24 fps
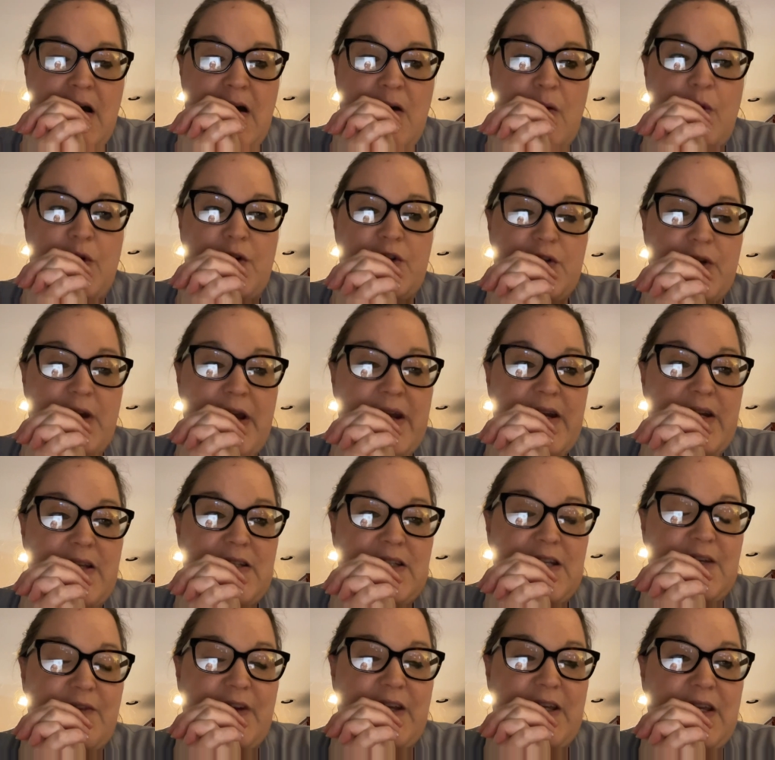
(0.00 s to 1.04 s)
or try to
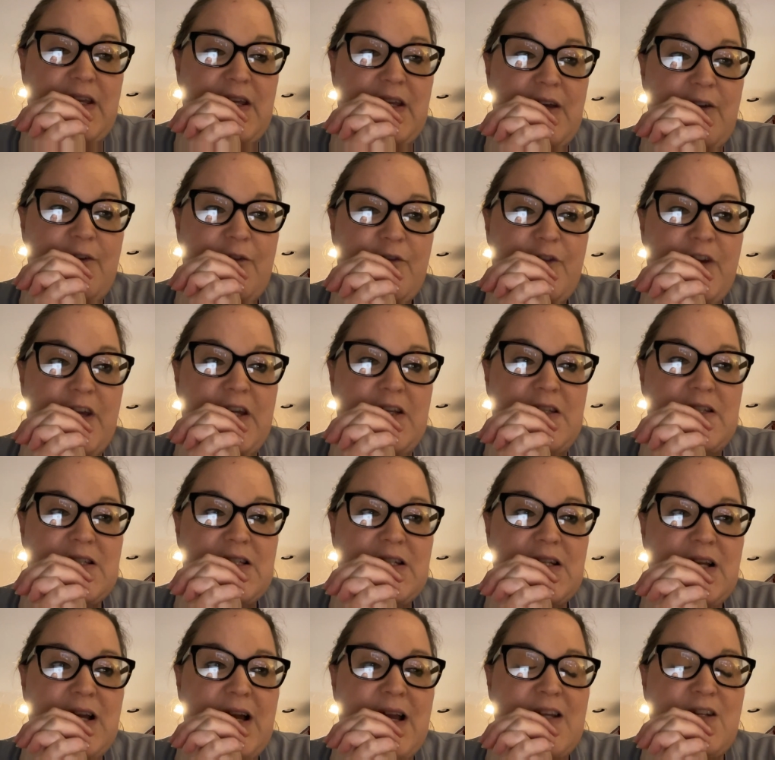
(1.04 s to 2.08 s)
see if I can get fixed.
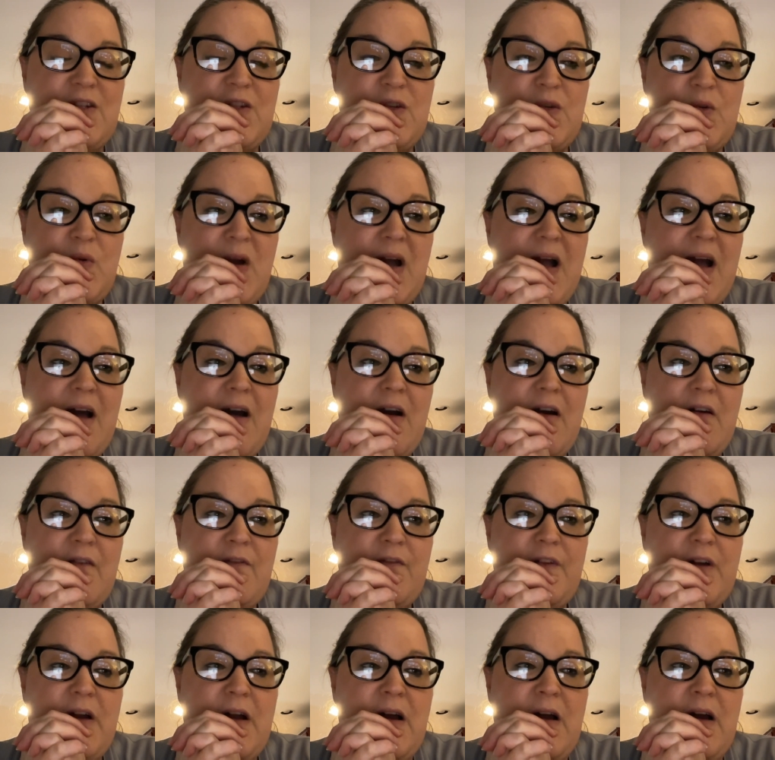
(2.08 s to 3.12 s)
I do
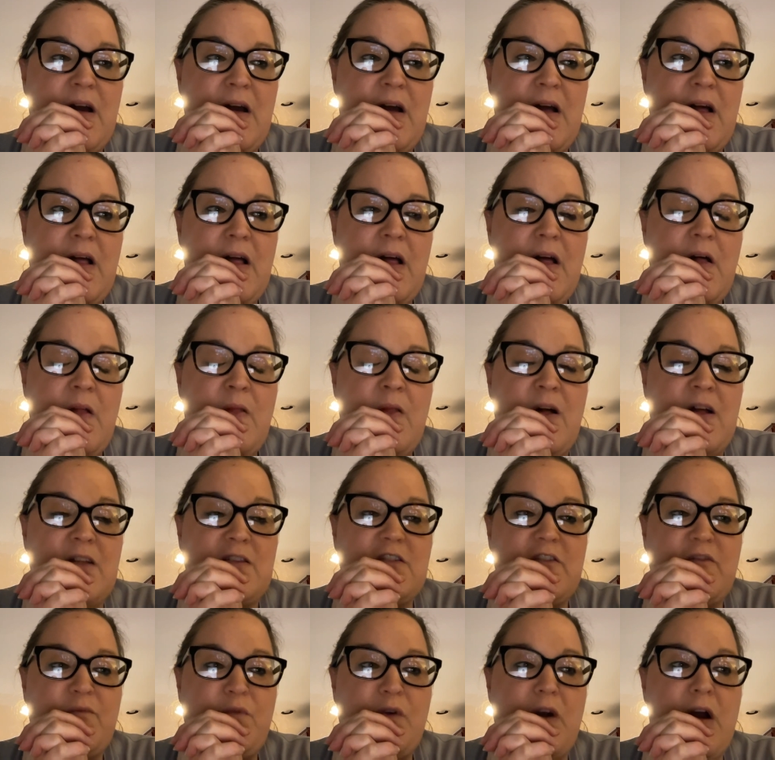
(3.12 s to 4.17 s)
have a lots
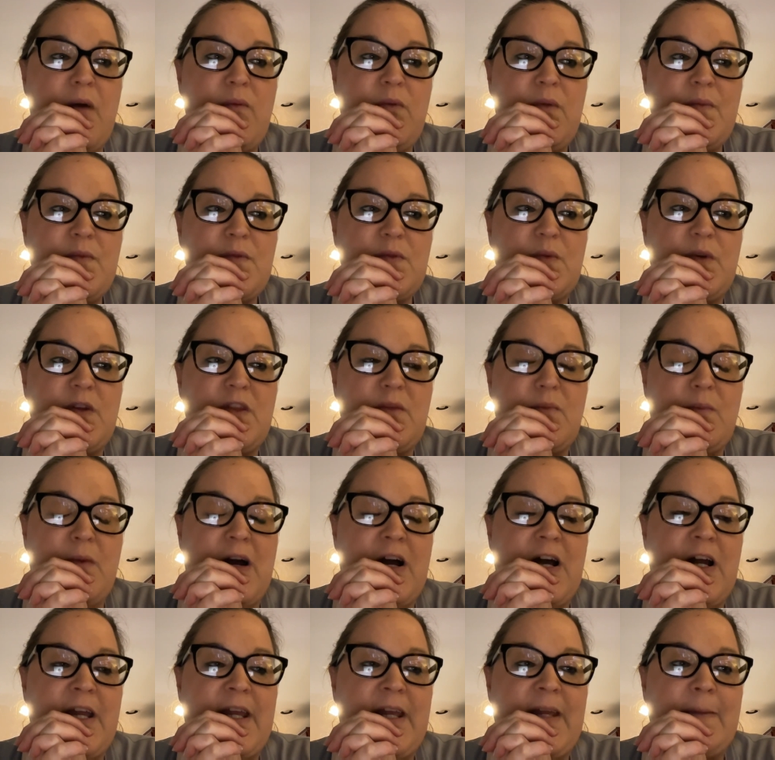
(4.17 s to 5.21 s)
of problems with
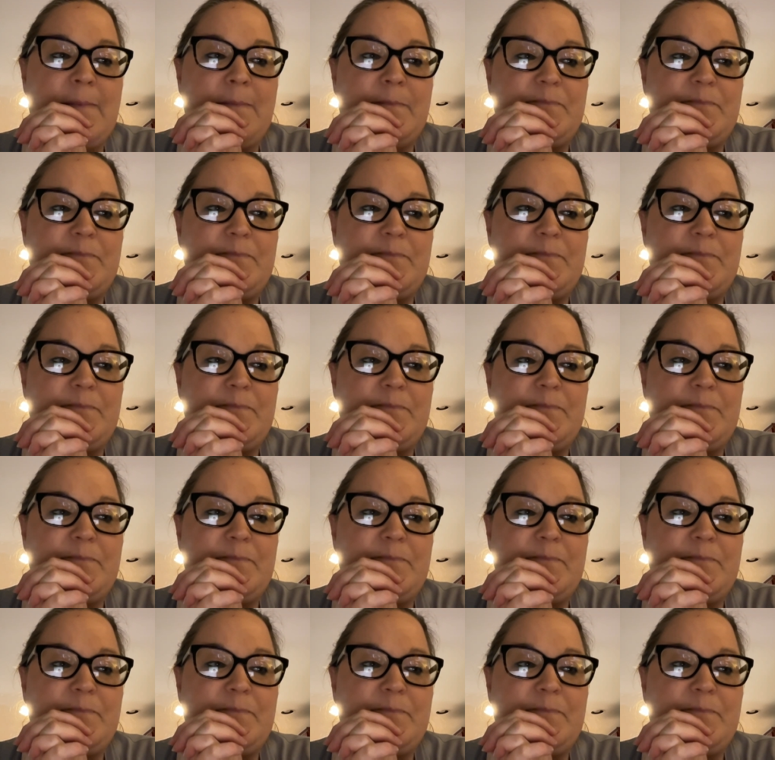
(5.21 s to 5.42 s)
my